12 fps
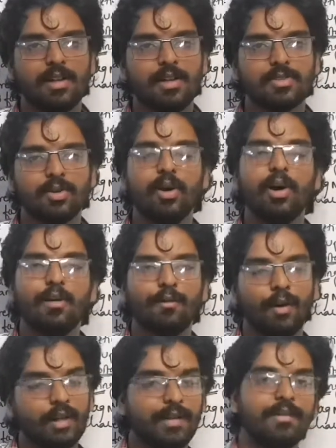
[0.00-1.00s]
So
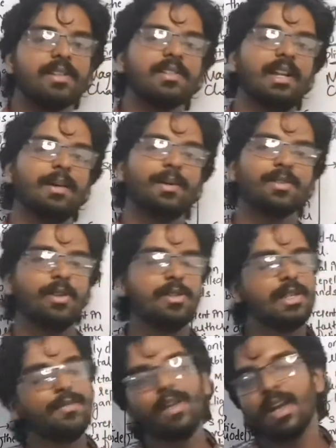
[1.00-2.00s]
for our syllabus
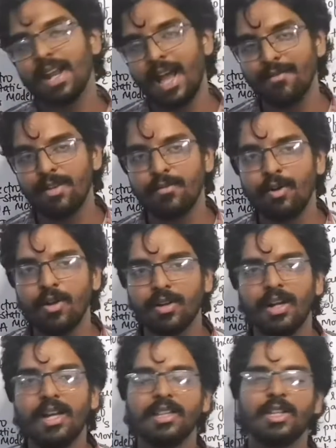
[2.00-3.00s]
also we are having
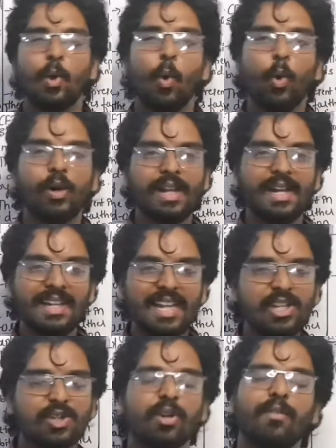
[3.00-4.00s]
what? The
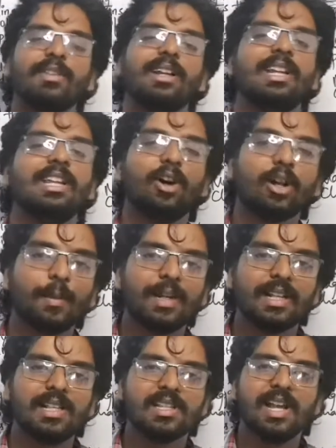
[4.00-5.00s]
orientation of the d
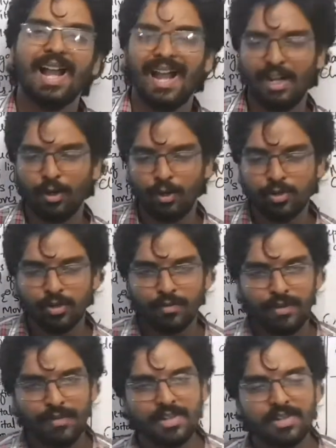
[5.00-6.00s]
orbitals, and also
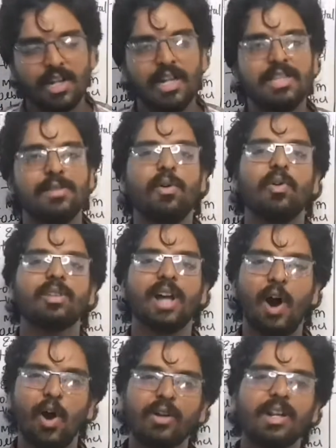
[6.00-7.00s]
we will study the what? The
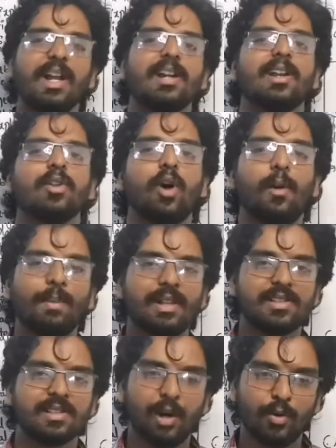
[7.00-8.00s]
octahedral
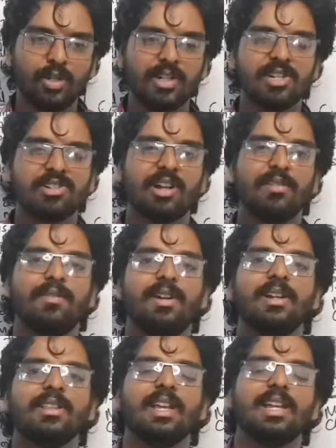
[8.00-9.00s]
complexes, how the crystal
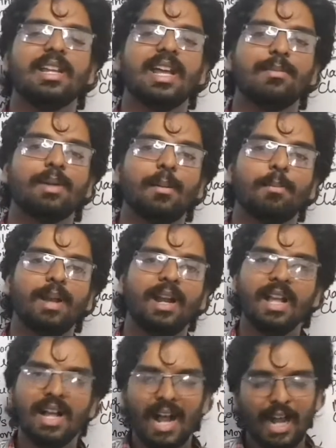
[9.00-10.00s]
field theory can be
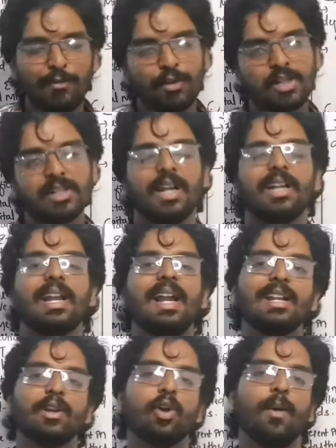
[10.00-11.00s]
applied, and for the
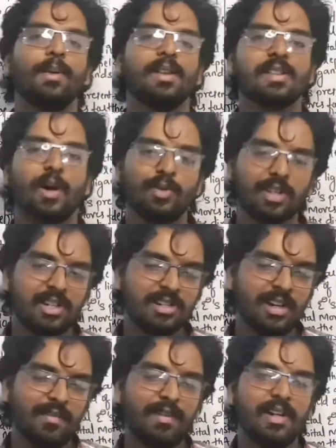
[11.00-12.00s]
tetrahedral complex how the
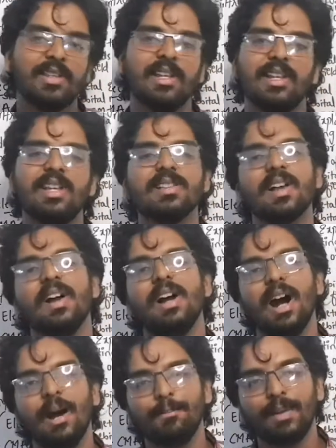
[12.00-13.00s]
crystal field theory is
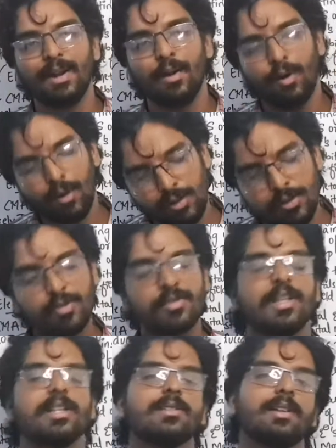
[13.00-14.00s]
applied. All those
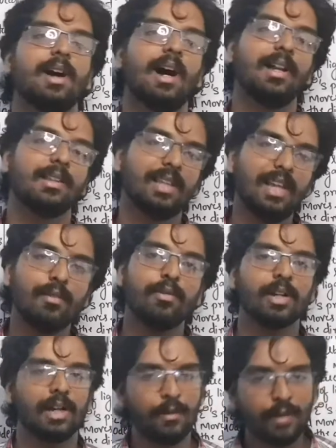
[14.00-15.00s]
things are there
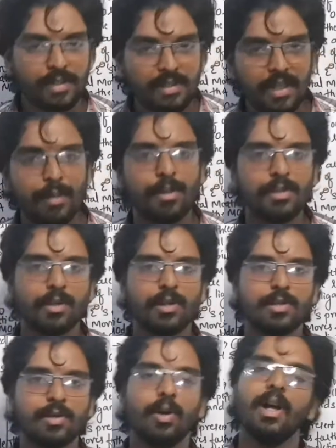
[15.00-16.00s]
for our syllabus
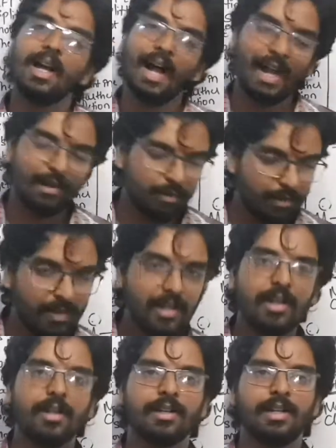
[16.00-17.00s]
also, and we will
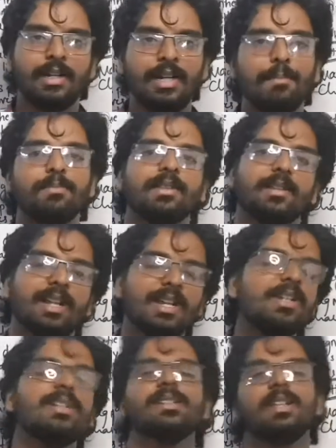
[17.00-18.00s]
learn in depth in
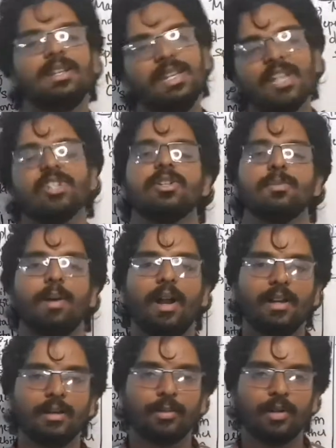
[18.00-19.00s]
the next
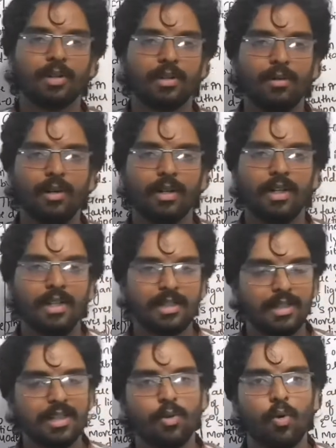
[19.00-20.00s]
part about the what?
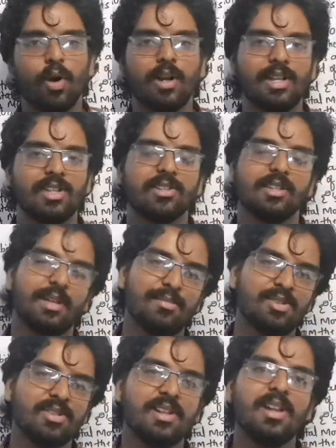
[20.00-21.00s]
The coordination
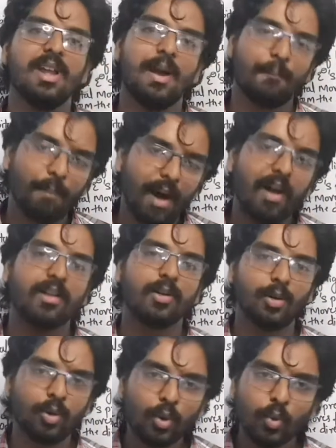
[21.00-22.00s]
chemistry part
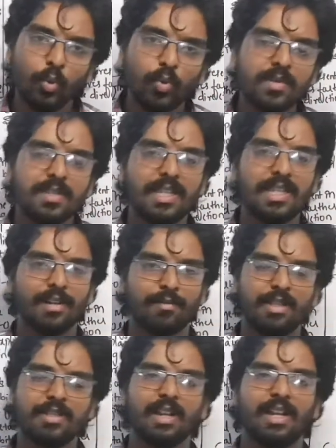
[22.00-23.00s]
2. See here,
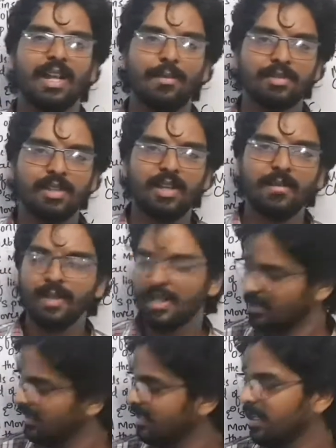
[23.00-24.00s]
once again I am saying
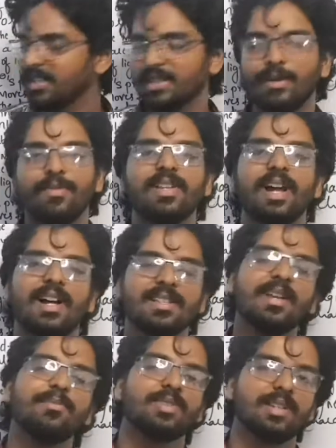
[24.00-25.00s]
these are some of the
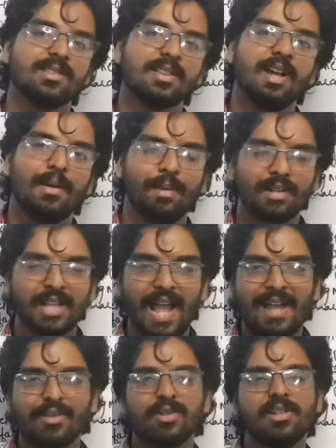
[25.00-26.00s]
assumptions, but the
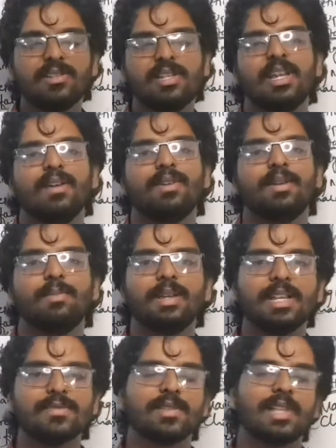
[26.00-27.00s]
actual CFT
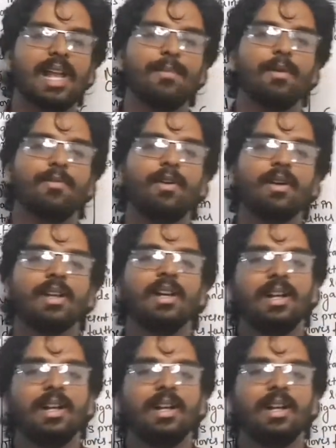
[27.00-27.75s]
begins with the help of what?